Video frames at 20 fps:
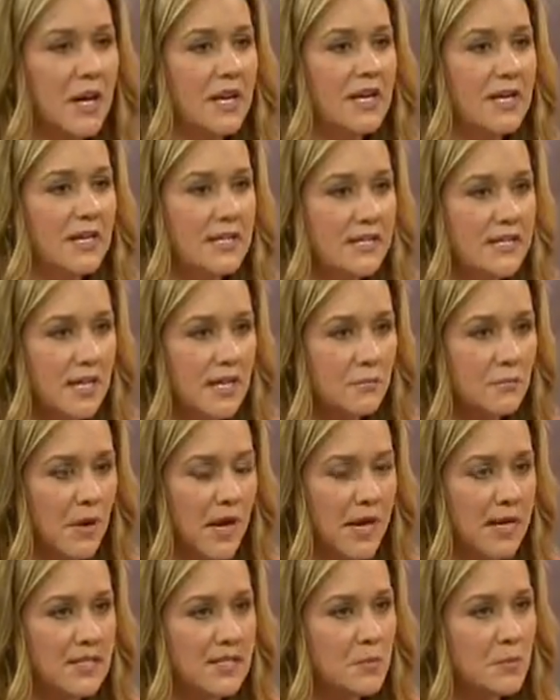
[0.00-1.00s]
bunnies and
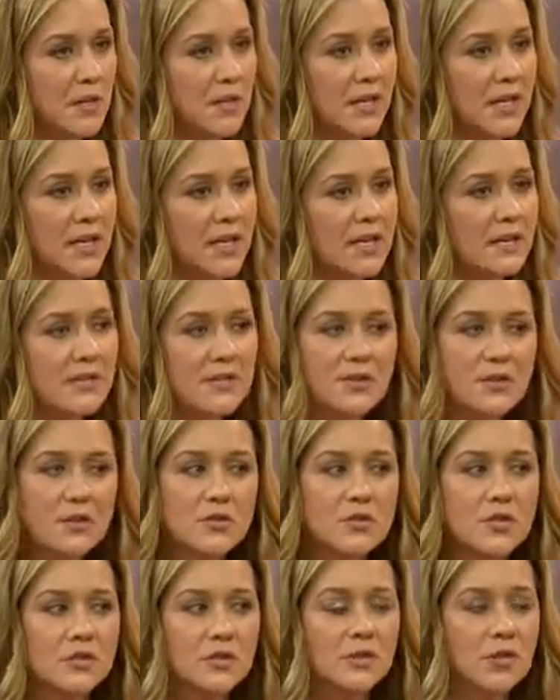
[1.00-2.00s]
mice, but this
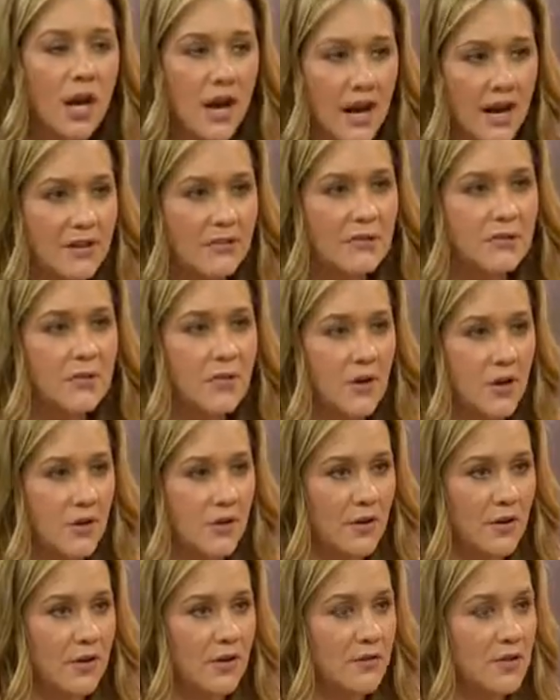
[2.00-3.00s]
goes a lot
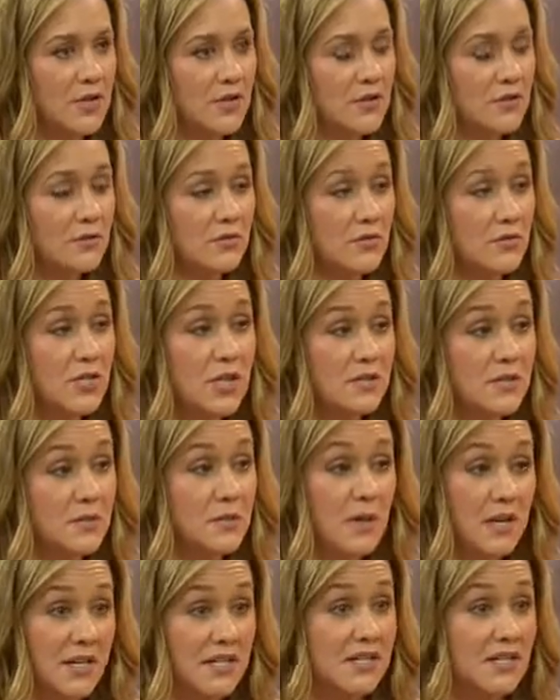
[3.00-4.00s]
farther than
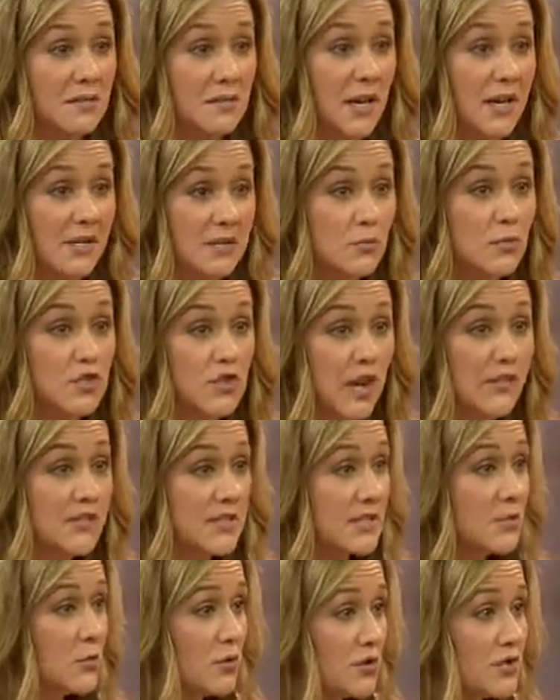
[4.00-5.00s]
just bunnies and mice, which
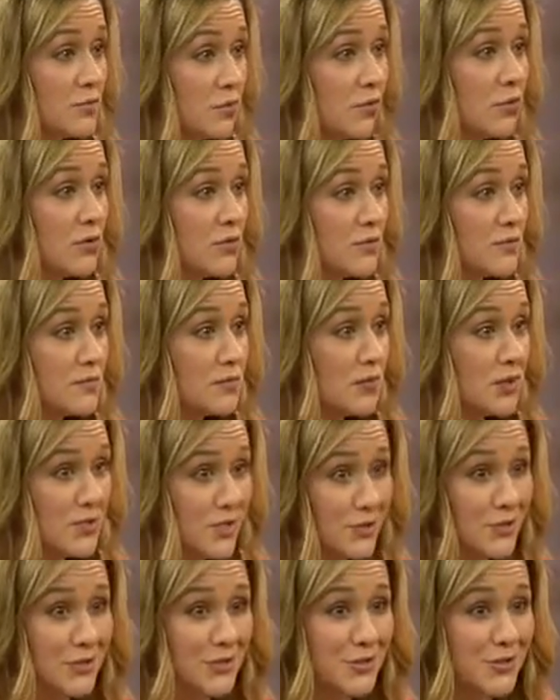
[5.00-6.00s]
obviously we're
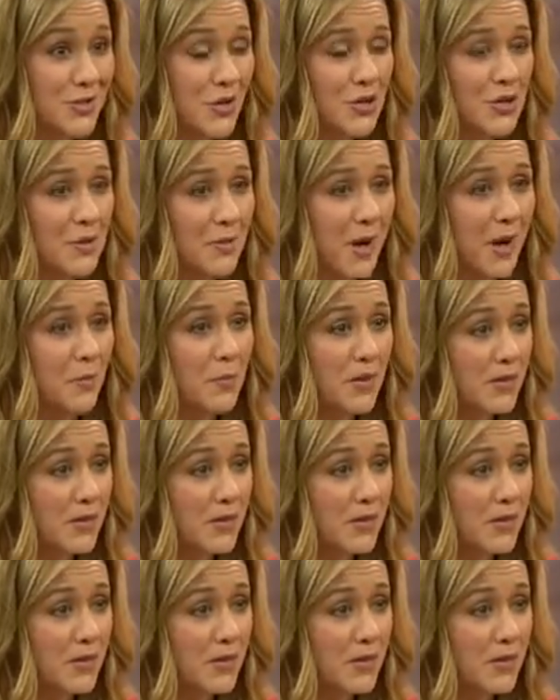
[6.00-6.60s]
still concerned about.